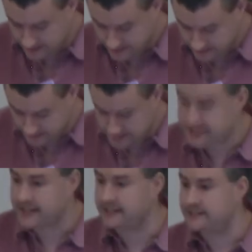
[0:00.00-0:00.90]
uh, to the
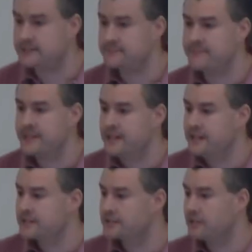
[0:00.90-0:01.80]
state.
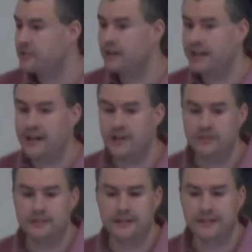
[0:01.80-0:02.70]
So
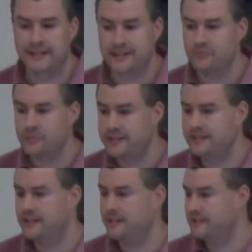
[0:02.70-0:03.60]
how can
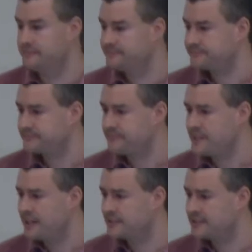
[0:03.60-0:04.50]
we um,
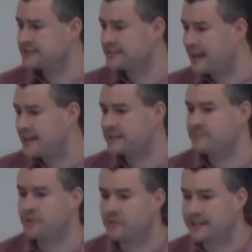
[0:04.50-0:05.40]
understand
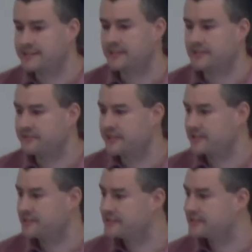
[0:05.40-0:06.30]
democratic
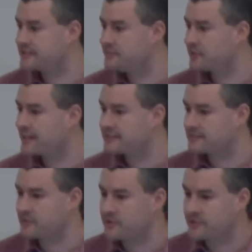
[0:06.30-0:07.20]
confederalism and
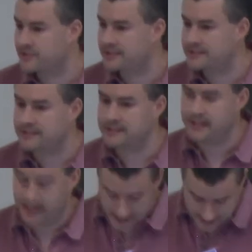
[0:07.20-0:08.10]
democratic modernity